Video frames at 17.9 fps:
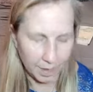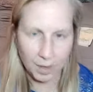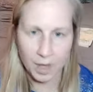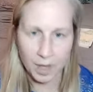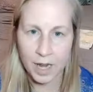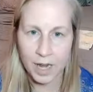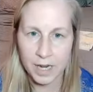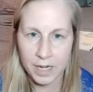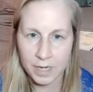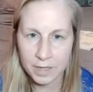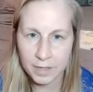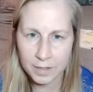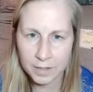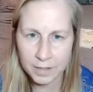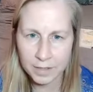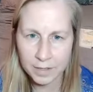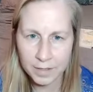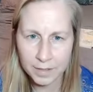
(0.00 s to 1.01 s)

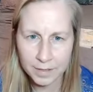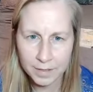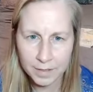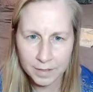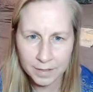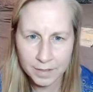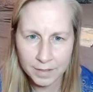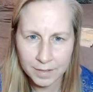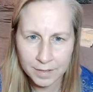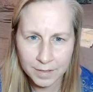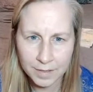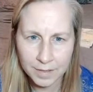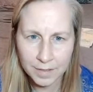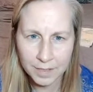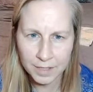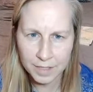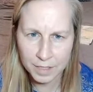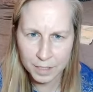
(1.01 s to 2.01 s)
heightened,
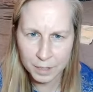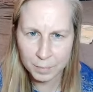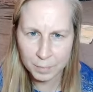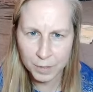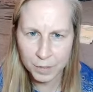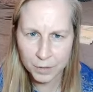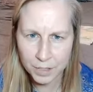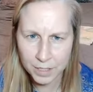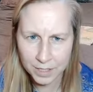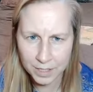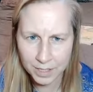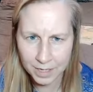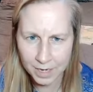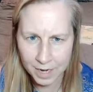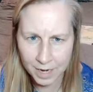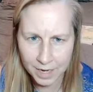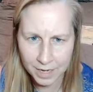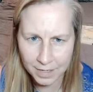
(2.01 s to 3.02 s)
spiritually
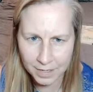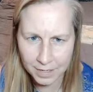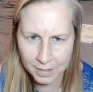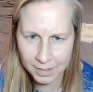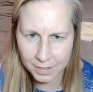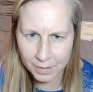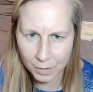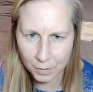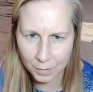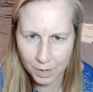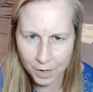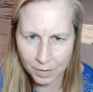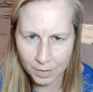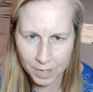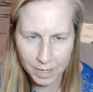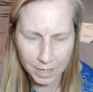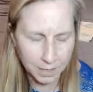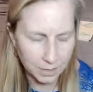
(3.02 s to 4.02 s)
heightened
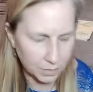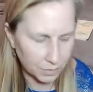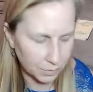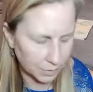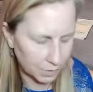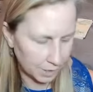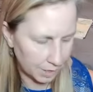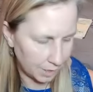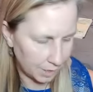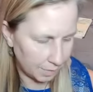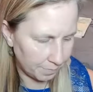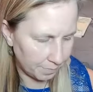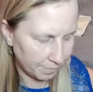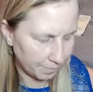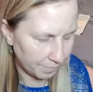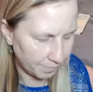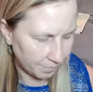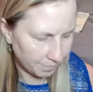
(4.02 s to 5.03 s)
around Easter time.
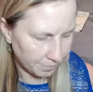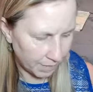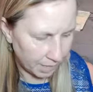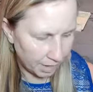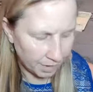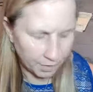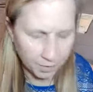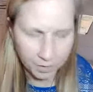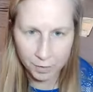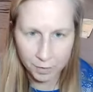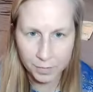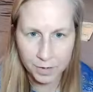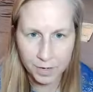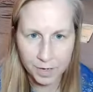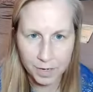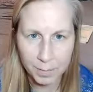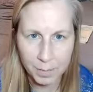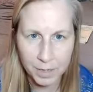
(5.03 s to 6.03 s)
I don't know if
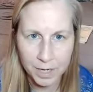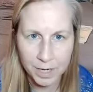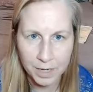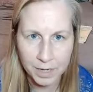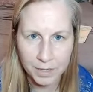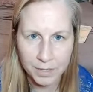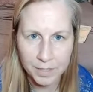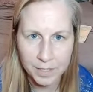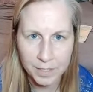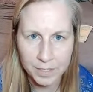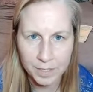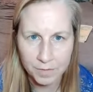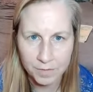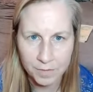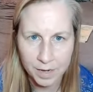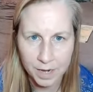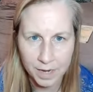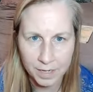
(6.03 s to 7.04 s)
anybody else has
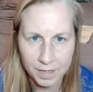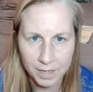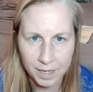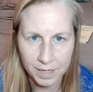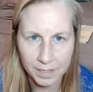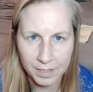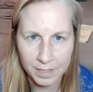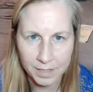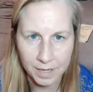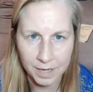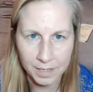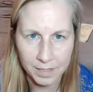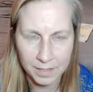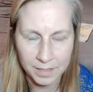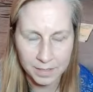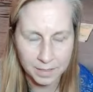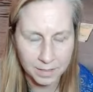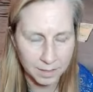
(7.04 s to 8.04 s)
ever had that
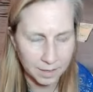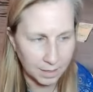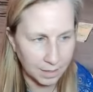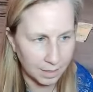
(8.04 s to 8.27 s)
sense.